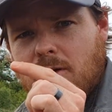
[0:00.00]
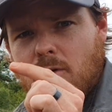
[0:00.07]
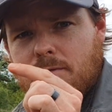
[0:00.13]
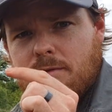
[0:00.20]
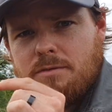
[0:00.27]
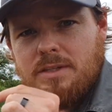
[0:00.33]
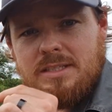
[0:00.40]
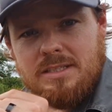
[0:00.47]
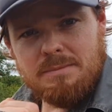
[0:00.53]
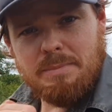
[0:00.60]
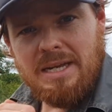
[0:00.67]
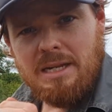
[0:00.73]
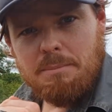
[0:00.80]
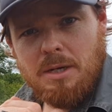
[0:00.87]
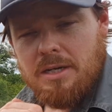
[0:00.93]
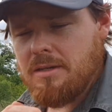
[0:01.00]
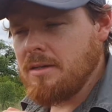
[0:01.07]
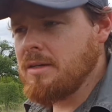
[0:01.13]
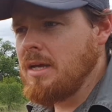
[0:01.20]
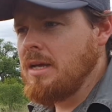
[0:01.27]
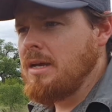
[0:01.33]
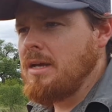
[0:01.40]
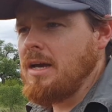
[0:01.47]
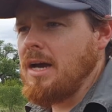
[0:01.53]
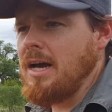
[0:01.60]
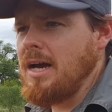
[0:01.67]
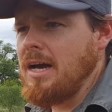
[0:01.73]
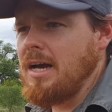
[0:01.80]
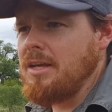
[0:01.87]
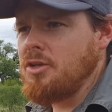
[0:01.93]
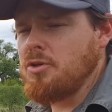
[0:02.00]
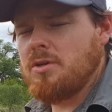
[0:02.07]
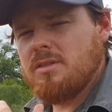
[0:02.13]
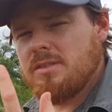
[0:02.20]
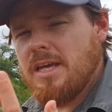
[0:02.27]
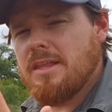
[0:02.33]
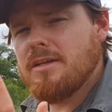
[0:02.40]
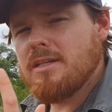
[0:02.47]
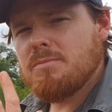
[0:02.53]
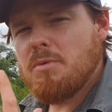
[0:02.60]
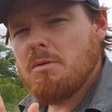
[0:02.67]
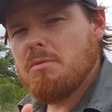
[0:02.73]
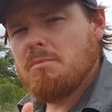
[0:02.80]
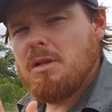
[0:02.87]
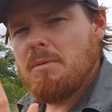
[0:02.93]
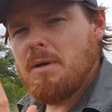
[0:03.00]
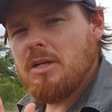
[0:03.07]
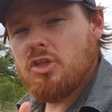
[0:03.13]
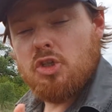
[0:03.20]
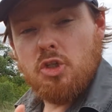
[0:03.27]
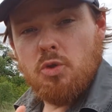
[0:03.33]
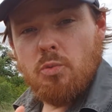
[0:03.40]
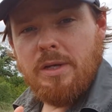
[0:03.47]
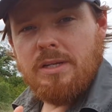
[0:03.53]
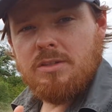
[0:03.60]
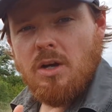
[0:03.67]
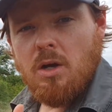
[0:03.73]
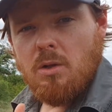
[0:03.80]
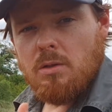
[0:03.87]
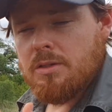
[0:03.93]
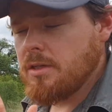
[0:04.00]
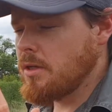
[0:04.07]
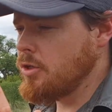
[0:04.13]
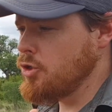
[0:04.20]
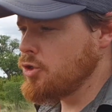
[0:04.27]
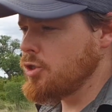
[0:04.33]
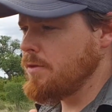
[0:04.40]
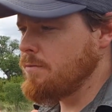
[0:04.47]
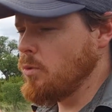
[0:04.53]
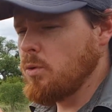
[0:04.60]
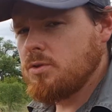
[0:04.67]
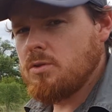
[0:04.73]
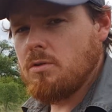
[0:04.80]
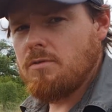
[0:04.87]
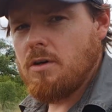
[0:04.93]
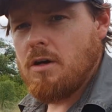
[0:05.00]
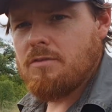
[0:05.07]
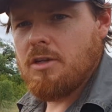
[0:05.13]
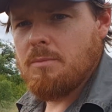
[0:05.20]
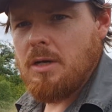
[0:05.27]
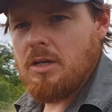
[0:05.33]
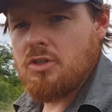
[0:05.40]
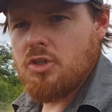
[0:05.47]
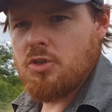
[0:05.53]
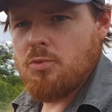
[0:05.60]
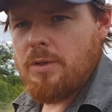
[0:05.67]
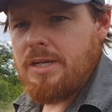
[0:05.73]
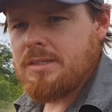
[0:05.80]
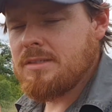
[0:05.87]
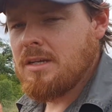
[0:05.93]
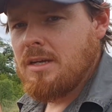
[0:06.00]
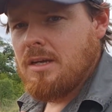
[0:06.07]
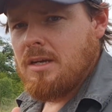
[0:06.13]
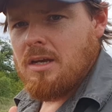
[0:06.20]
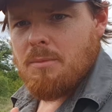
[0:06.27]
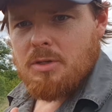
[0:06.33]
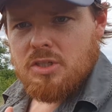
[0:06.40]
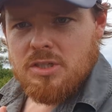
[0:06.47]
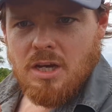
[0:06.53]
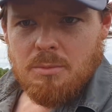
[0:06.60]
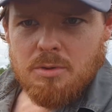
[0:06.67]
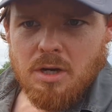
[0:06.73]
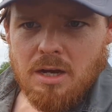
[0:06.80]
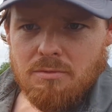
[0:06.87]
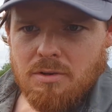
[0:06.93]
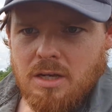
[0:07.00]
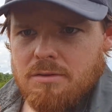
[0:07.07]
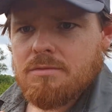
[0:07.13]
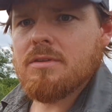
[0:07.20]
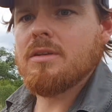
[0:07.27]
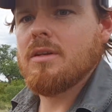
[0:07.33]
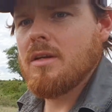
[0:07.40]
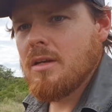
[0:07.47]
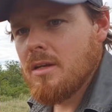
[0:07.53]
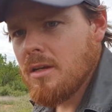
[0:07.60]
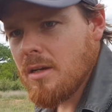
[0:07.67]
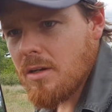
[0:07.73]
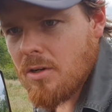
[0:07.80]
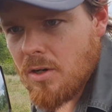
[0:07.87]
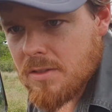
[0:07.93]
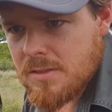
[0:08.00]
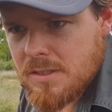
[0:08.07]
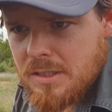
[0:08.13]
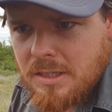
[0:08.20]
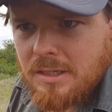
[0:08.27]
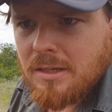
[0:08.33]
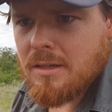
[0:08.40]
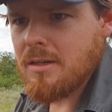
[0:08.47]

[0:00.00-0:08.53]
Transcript: off of its belly button, you can say that it's probably about 2 weeks old. It usually falls off after about 2 weeks. How much time do I have left? I can't see